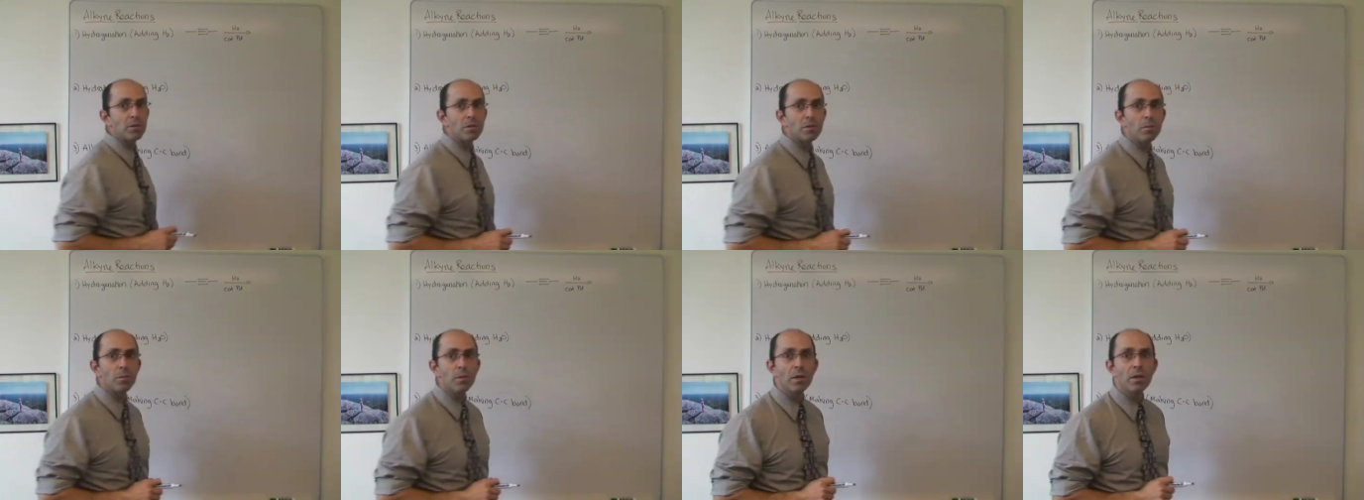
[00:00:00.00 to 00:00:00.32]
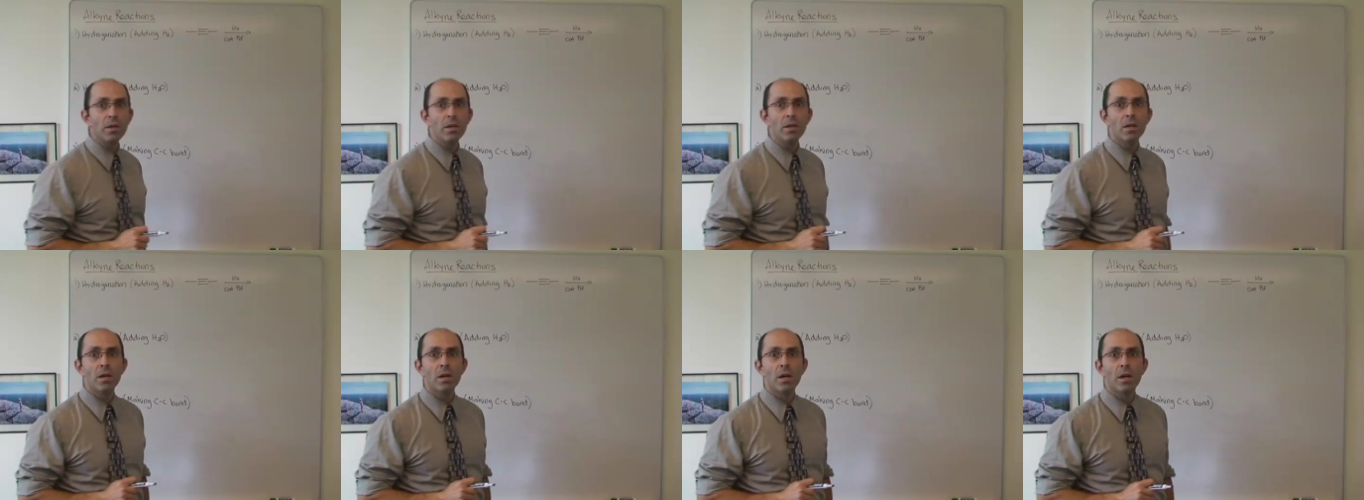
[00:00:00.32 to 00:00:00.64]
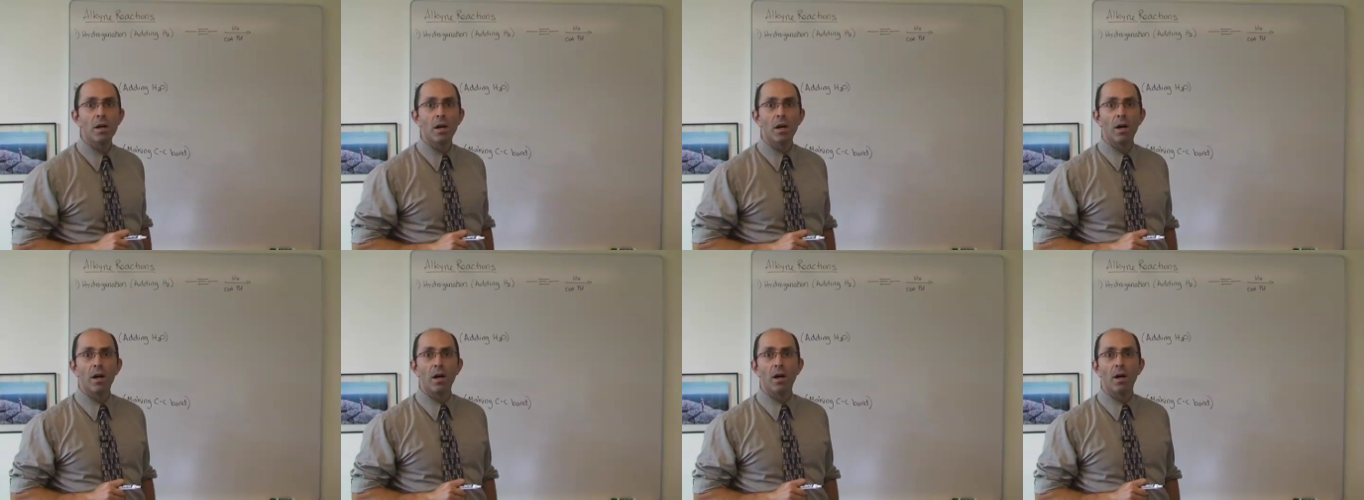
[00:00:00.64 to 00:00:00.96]
to be,
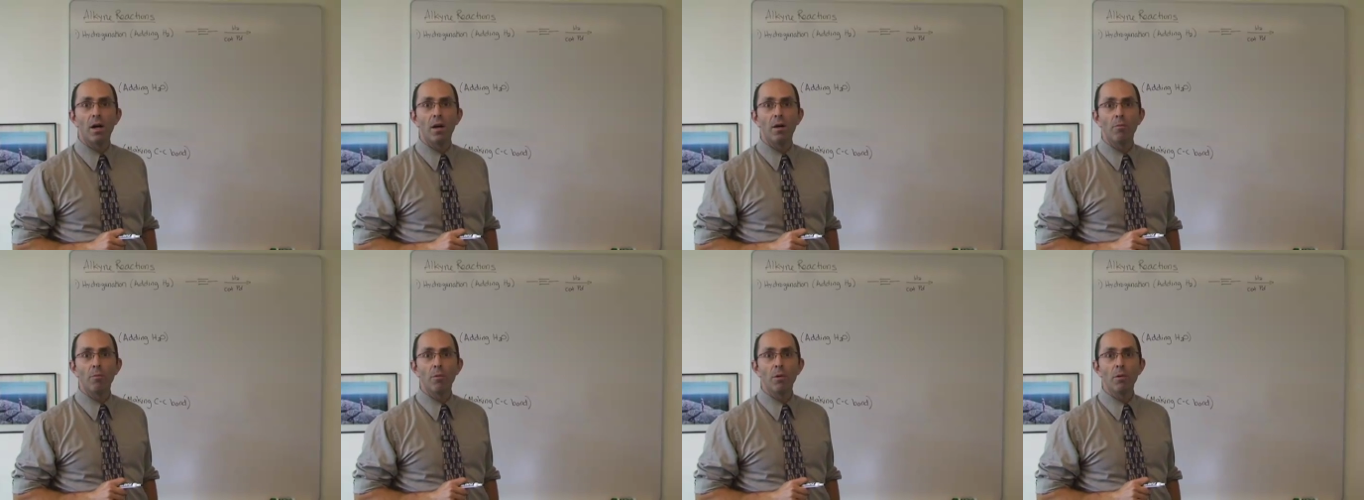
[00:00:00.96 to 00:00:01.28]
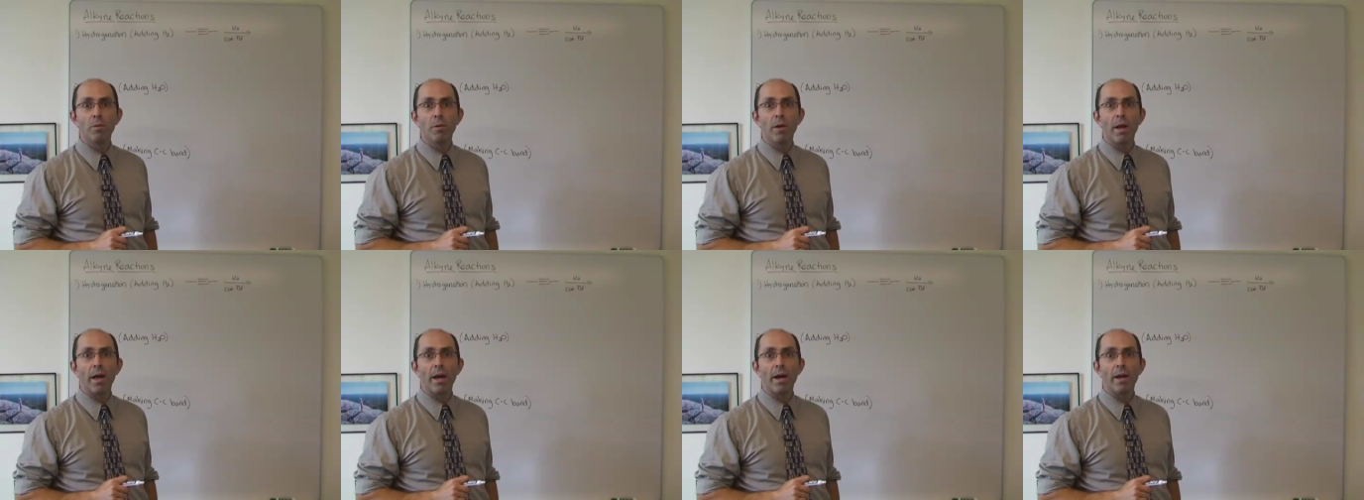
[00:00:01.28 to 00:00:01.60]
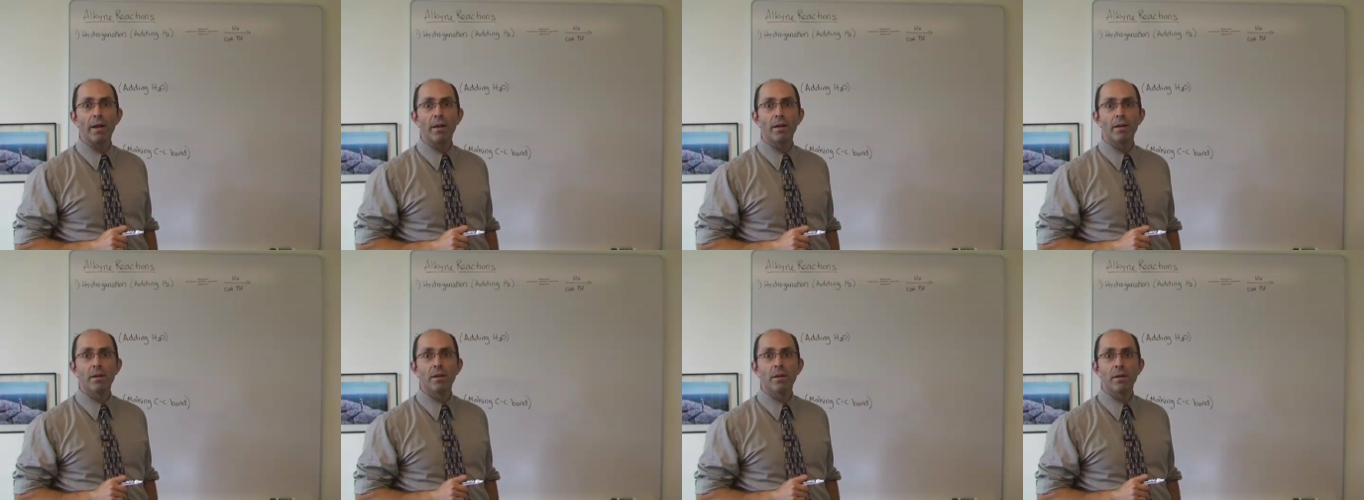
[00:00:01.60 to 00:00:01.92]
and we would
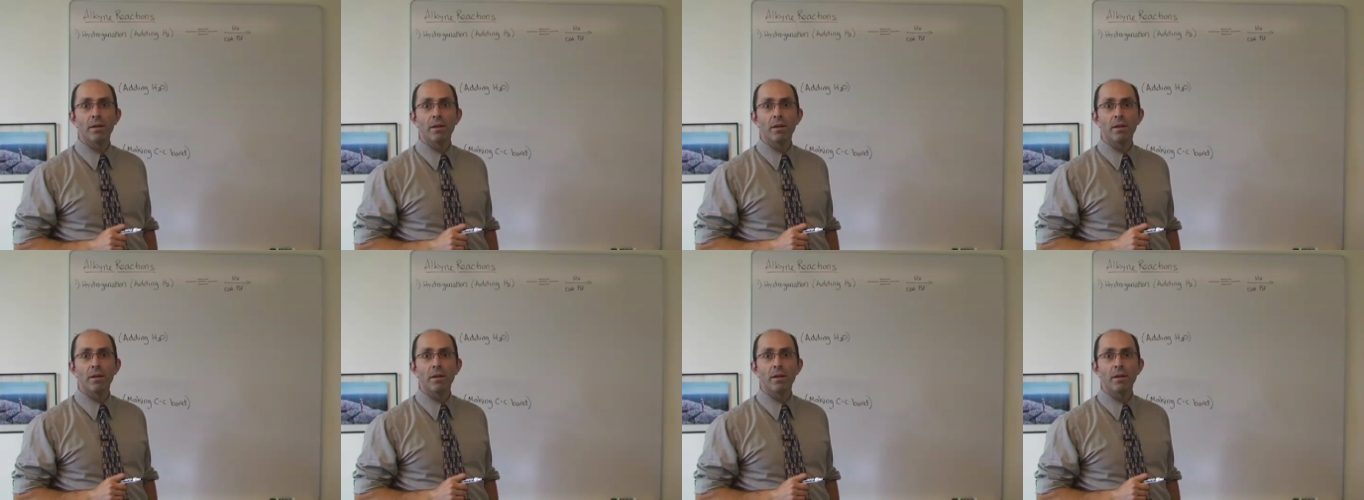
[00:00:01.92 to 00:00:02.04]
add